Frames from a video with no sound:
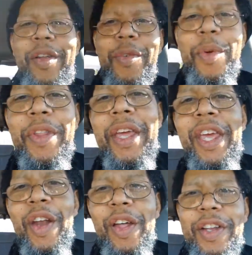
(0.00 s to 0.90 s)
they
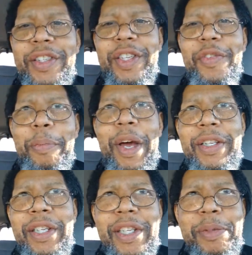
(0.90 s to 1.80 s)
get all their stuff
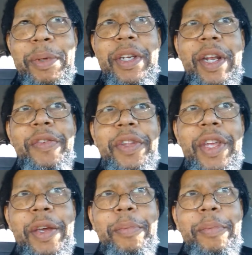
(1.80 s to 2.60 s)
about judgment and everything.